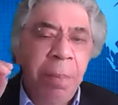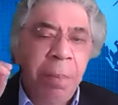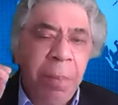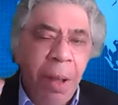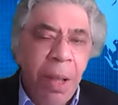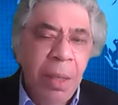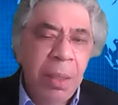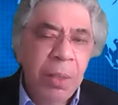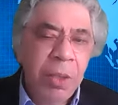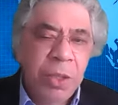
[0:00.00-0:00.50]

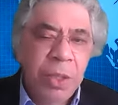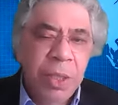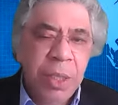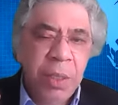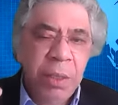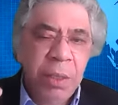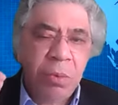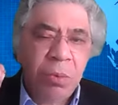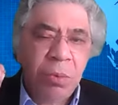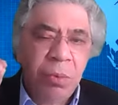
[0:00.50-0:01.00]

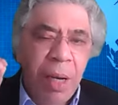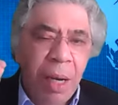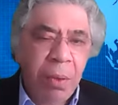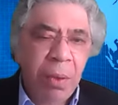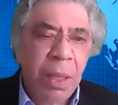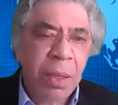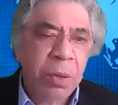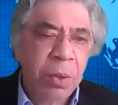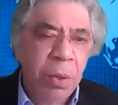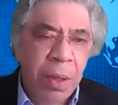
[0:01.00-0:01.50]
policy,
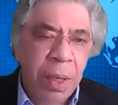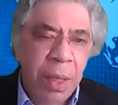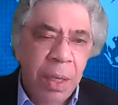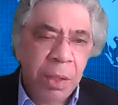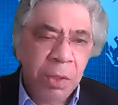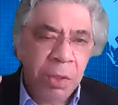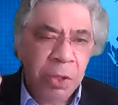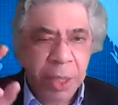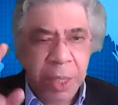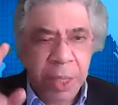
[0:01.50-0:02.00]
regulatory,
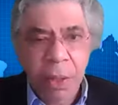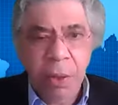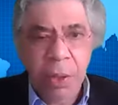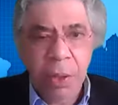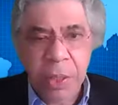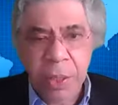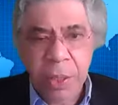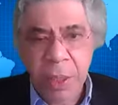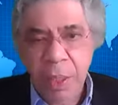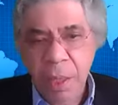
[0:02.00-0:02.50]

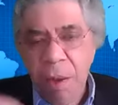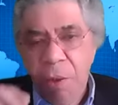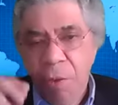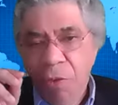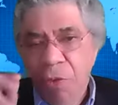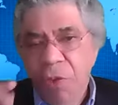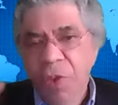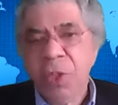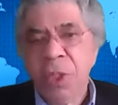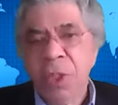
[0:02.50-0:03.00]
security,
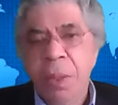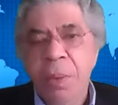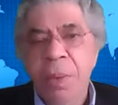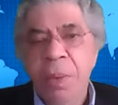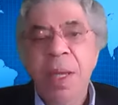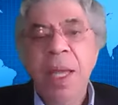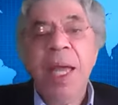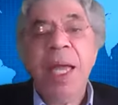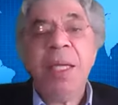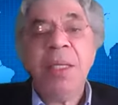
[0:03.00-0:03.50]

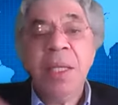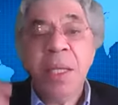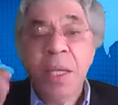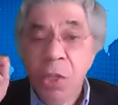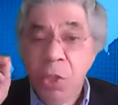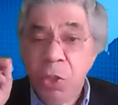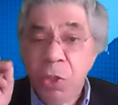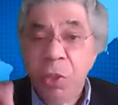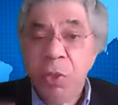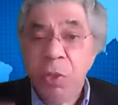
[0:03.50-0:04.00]
fiscal, and
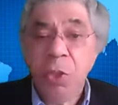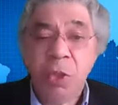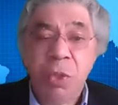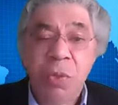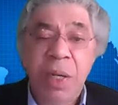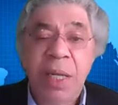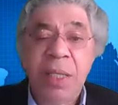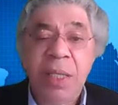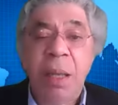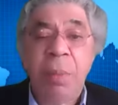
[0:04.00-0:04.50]

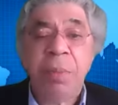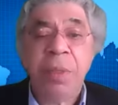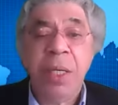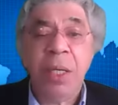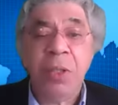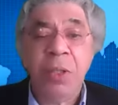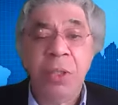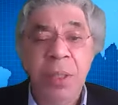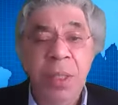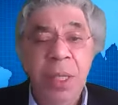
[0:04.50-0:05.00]
institutional
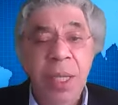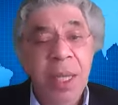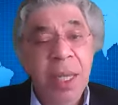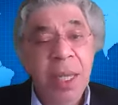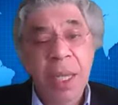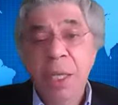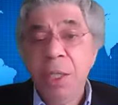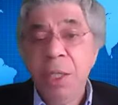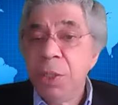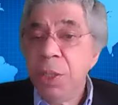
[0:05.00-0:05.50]
adaptation
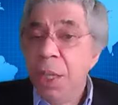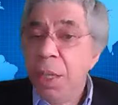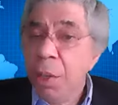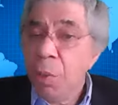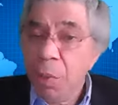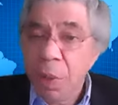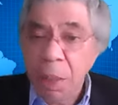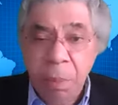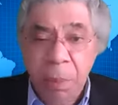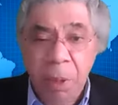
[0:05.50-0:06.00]
is
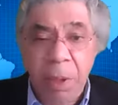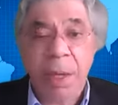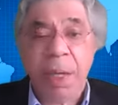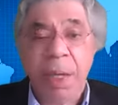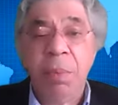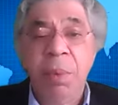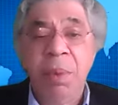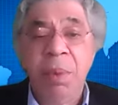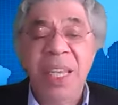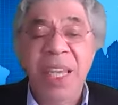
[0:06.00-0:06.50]

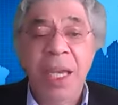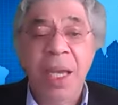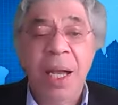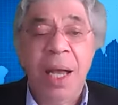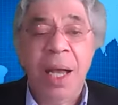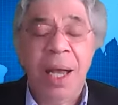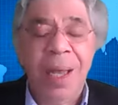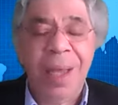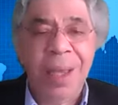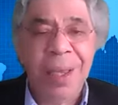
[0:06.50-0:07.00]
remarkably
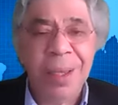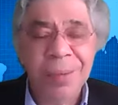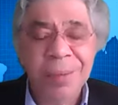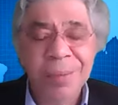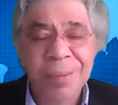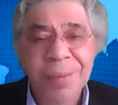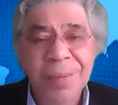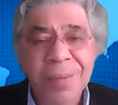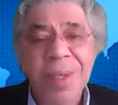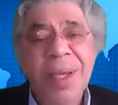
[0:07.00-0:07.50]
high.
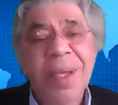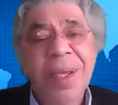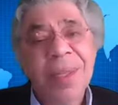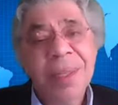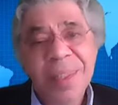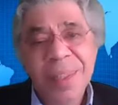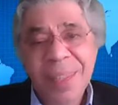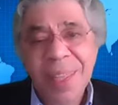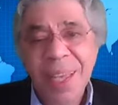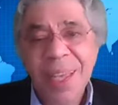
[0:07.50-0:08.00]

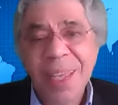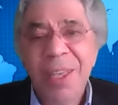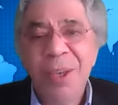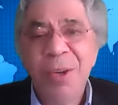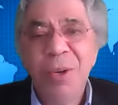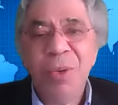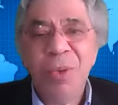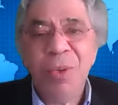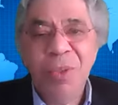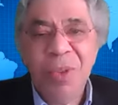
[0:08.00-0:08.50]
Thank
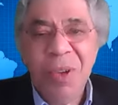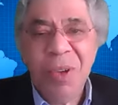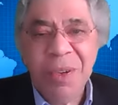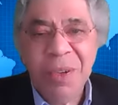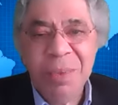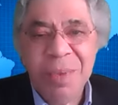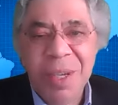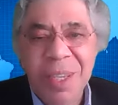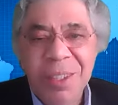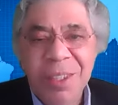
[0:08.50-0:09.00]
you
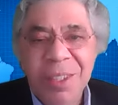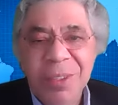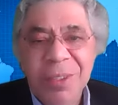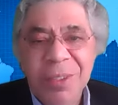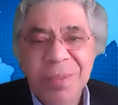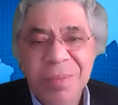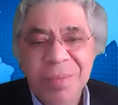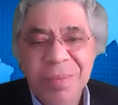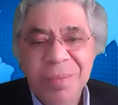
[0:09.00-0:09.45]
very much.